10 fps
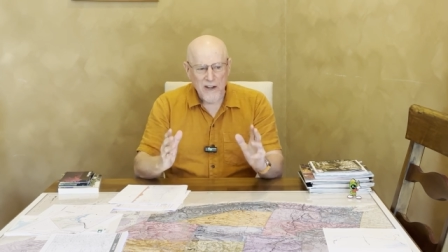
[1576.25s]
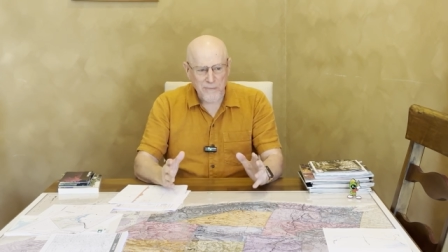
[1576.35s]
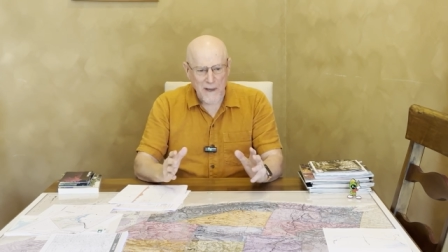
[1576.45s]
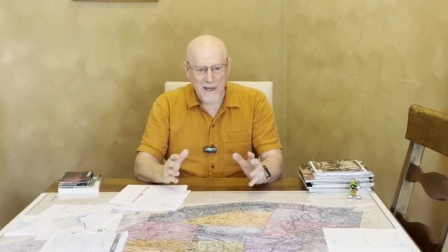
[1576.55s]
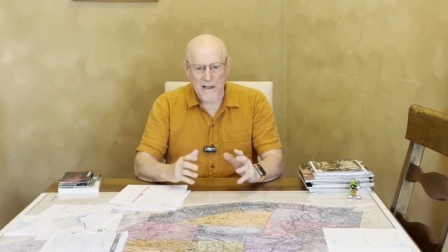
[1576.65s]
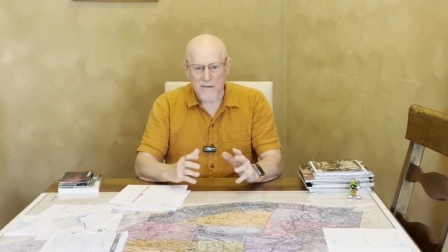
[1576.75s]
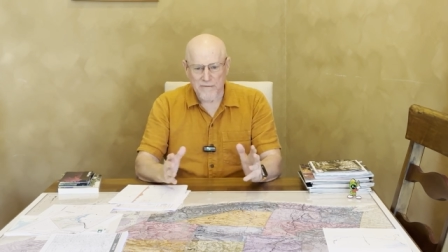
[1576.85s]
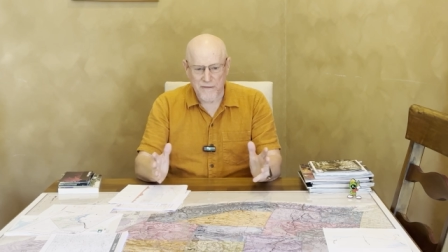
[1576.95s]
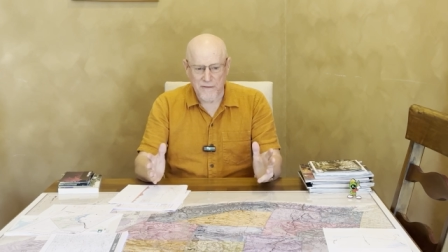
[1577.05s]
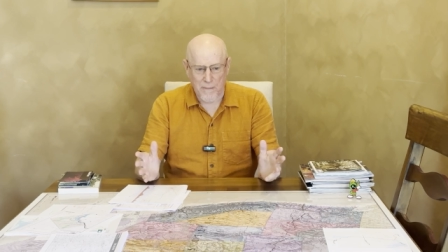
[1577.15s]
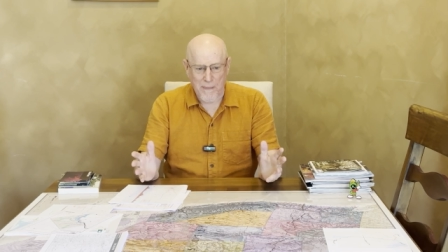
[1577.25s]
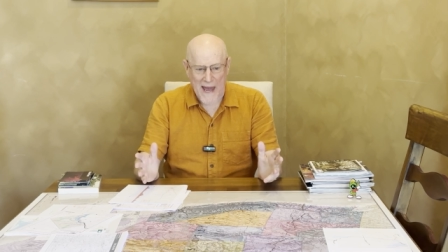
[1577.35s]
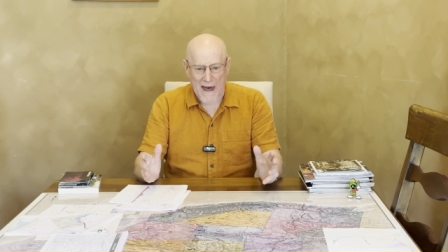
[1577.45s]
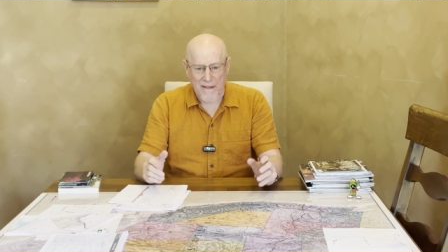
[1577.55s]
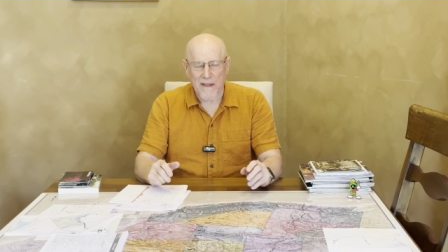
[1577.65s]
Speaking of the
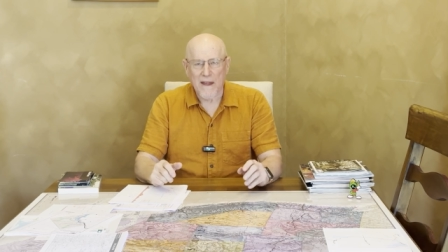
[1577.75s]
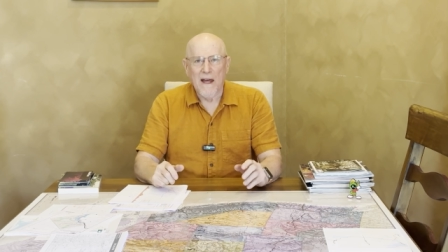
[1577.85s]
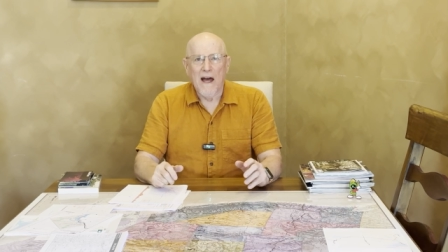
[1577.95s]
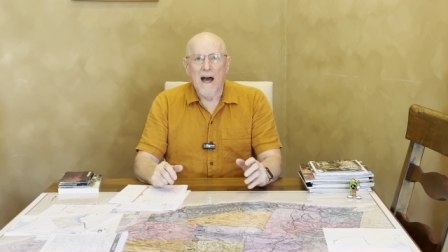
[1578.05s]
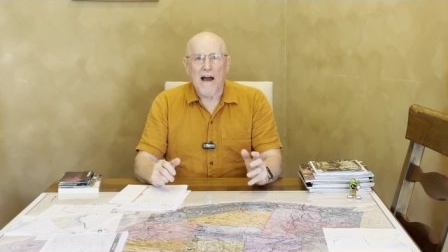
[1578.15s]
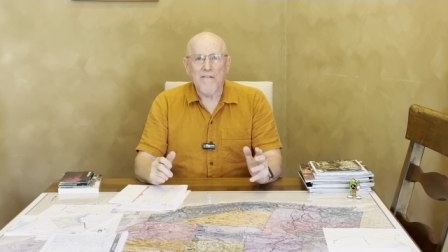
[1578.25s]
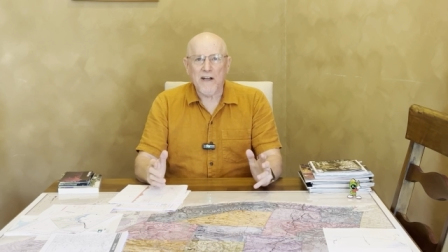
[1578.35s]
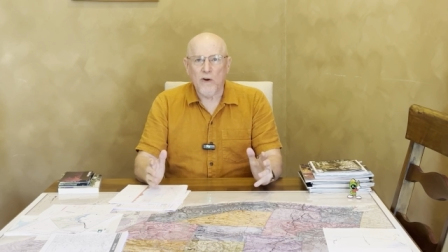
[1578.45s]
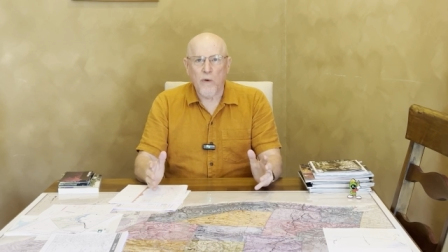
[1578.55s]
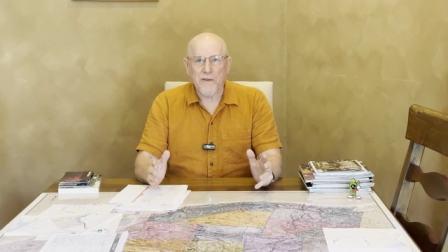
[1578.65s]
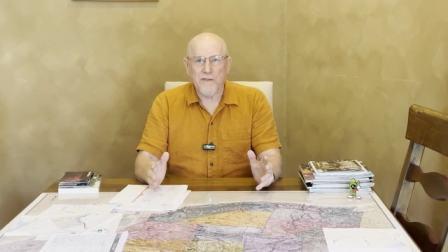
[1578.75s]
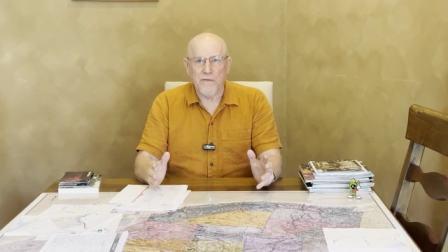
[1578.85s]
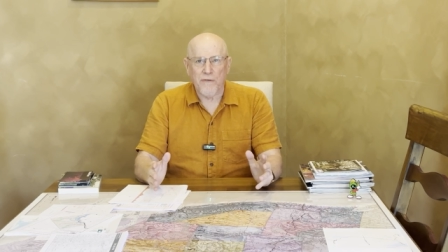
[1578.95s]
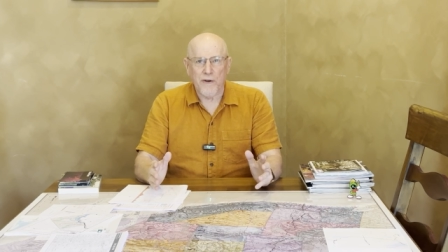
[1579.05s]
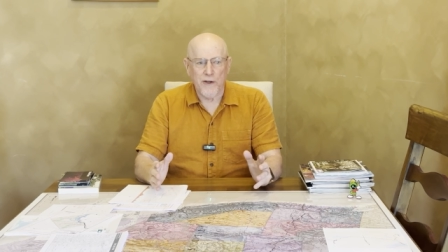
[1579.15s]
path, I've got a question
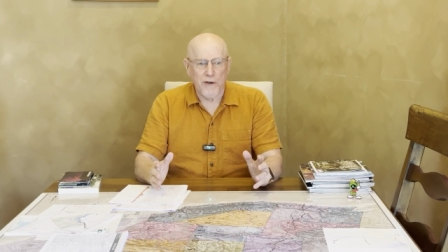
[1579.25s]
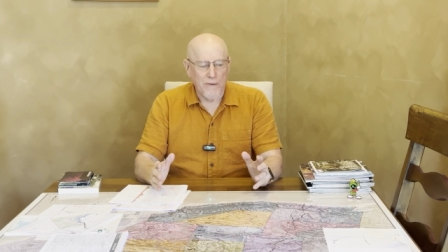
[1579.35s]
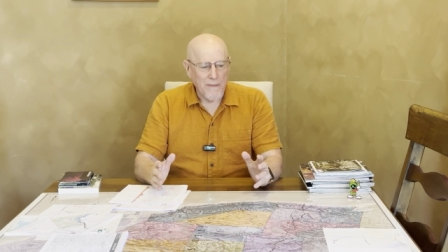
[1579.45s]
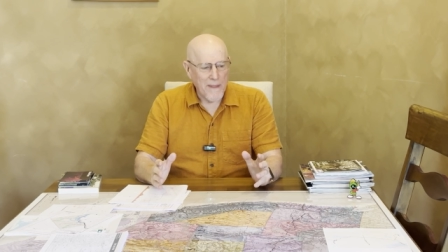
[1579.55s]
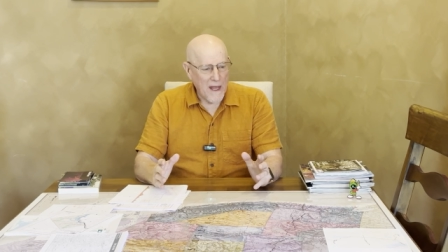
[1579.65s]
for you